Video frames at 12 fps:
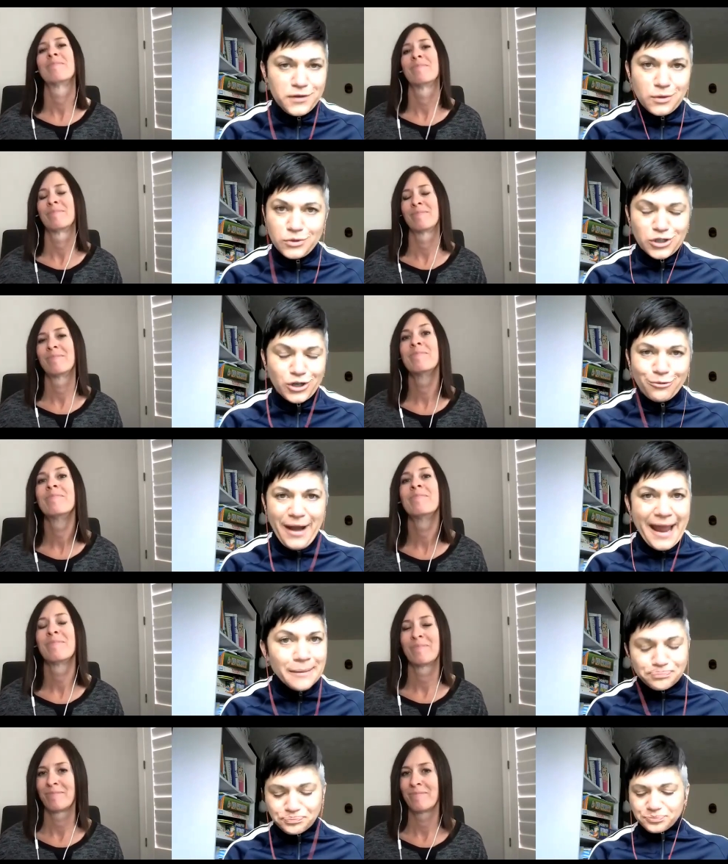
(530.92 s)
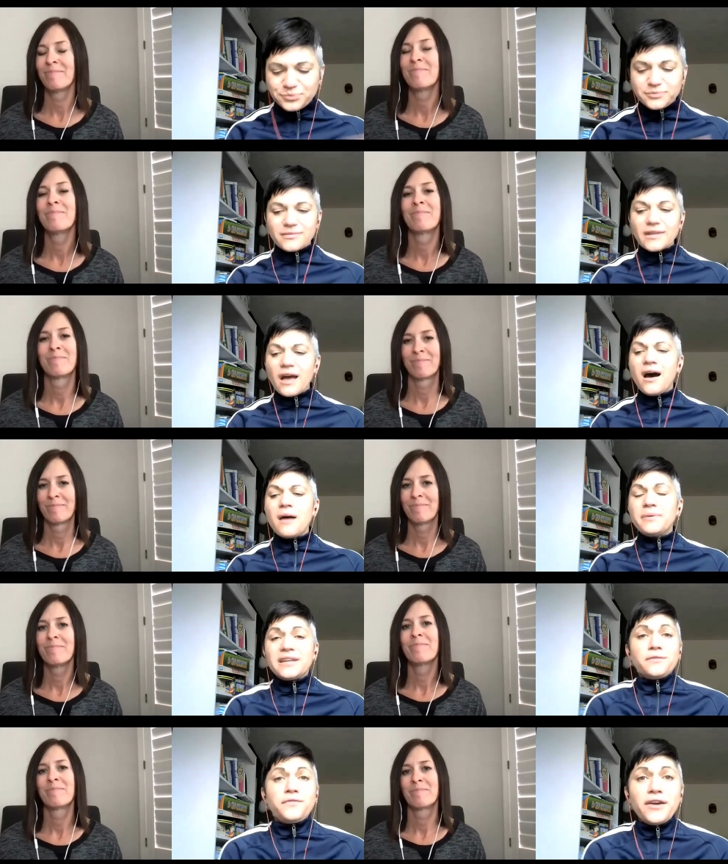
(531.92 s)
Speaker 1: the future. Right.
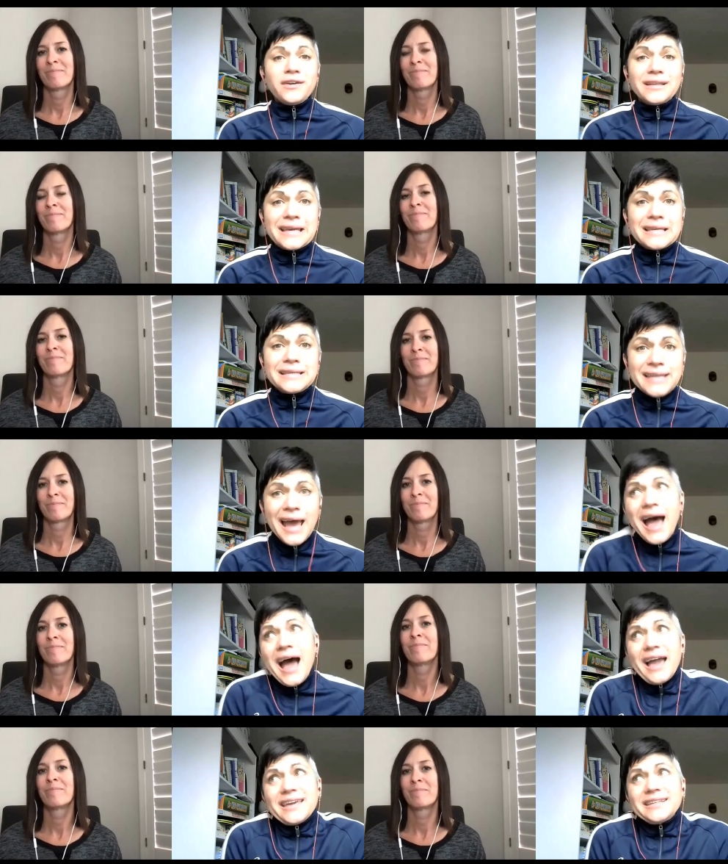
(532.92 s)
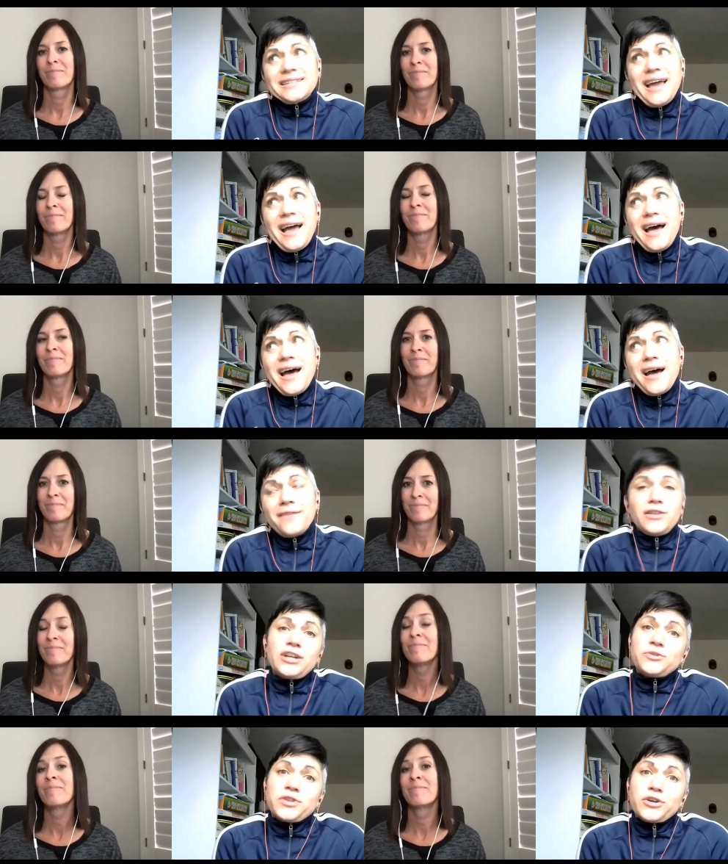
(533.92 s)
But at the very least, I get to have
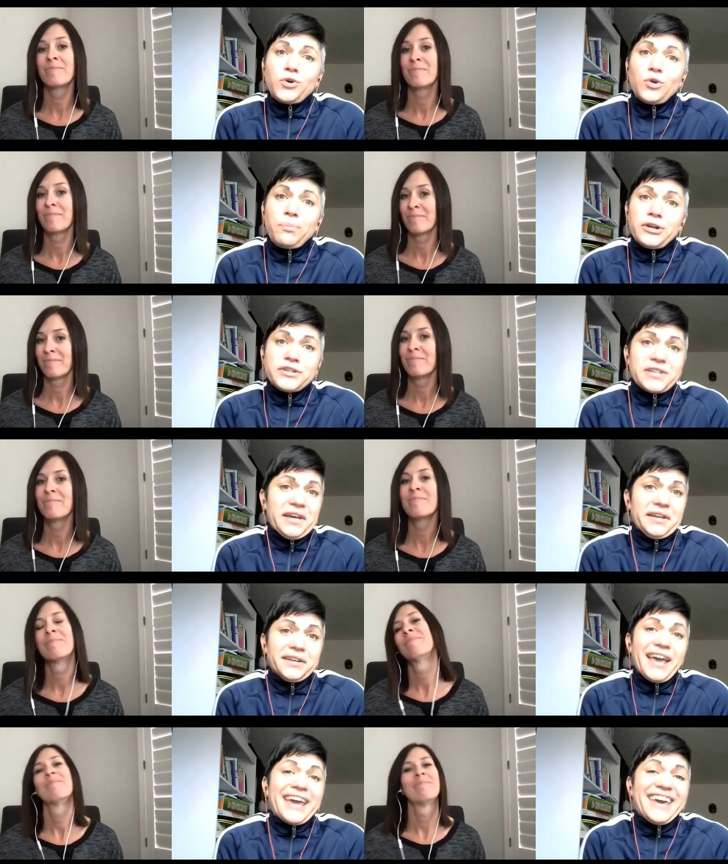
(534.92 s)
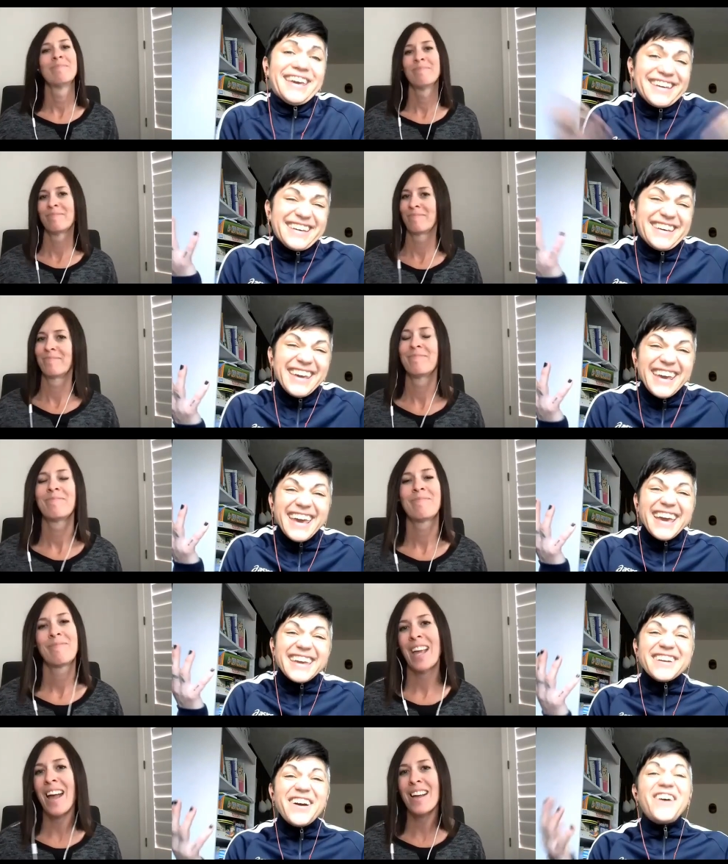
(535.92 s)
lunch with a cool person. Like,
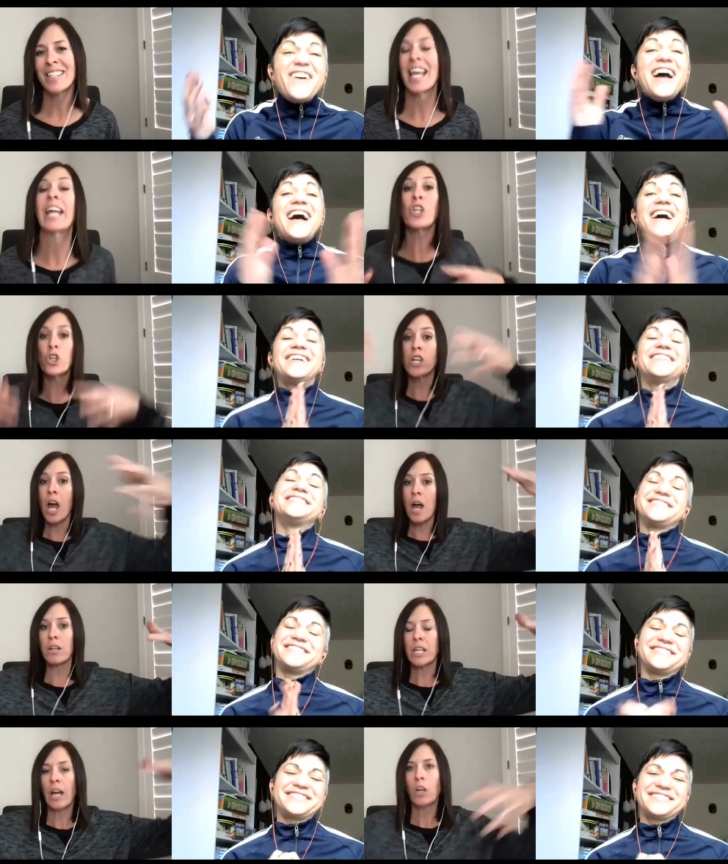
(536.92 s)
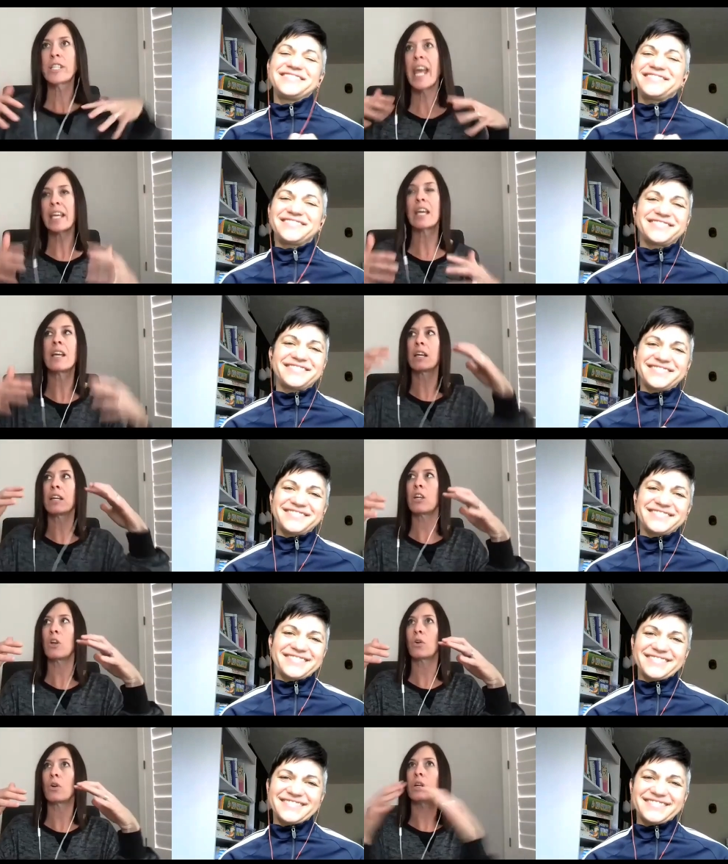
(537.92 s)
you
Speaker 2: know, and you're not taking, you
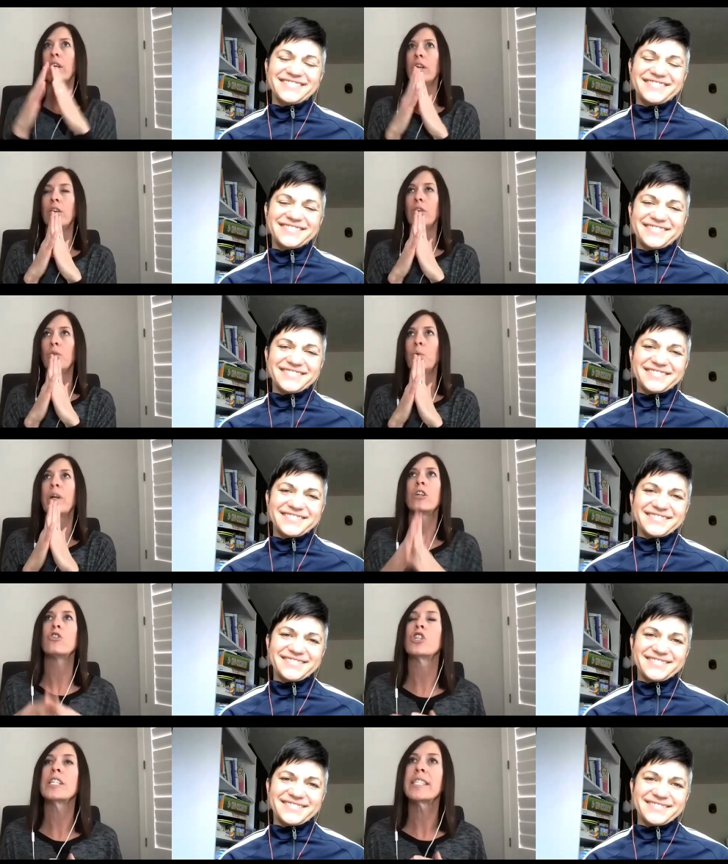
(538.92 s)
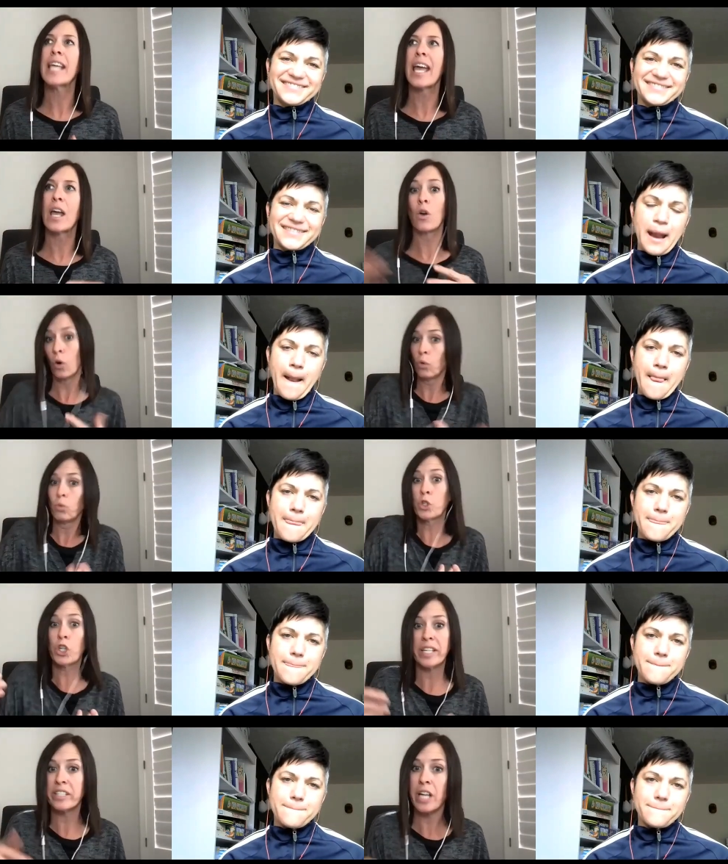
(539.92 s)
know, when you just say, would
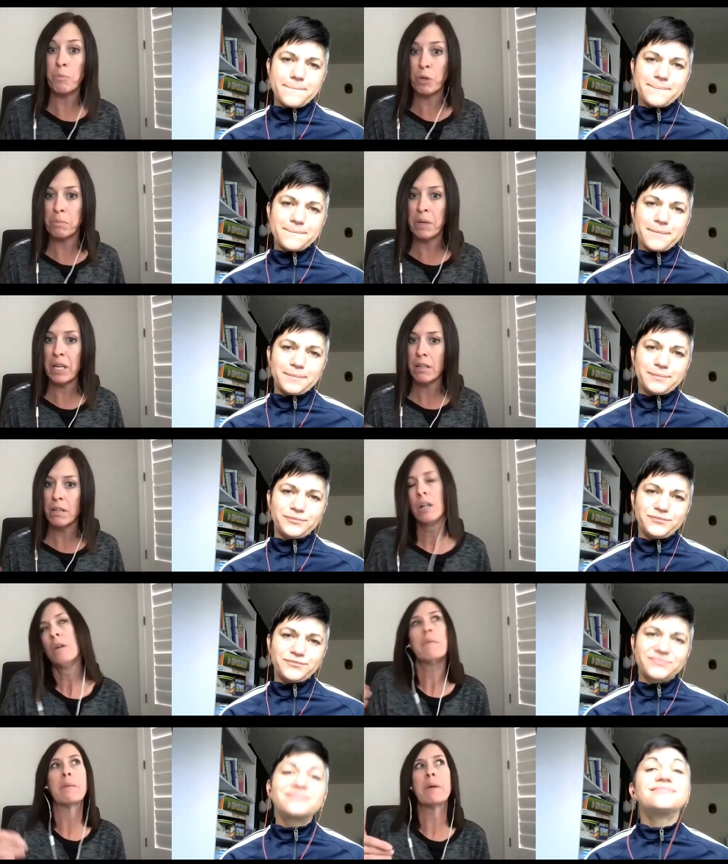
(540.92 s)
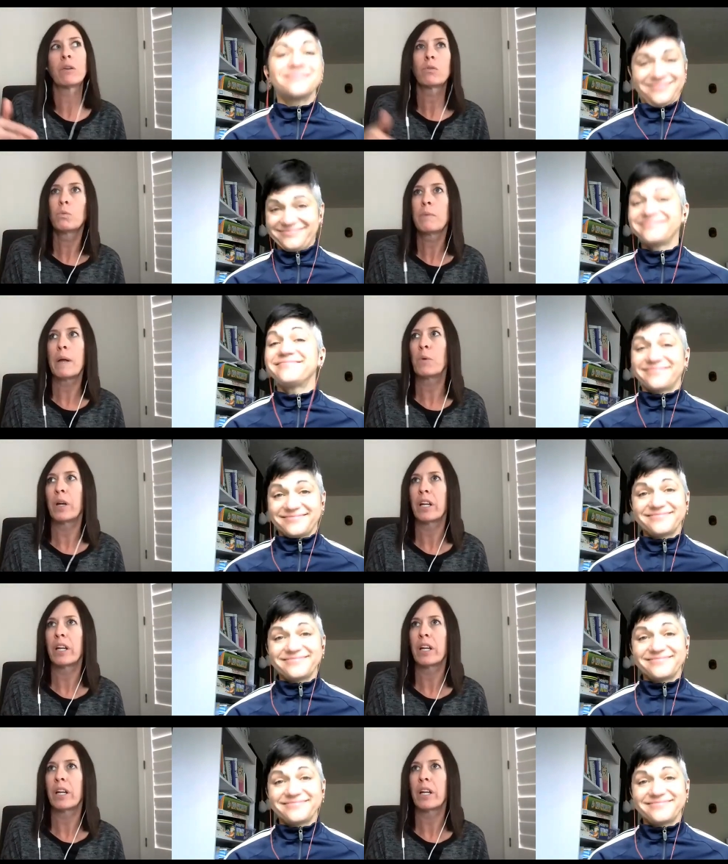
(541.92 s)
you like to come with me? Maybe you may want to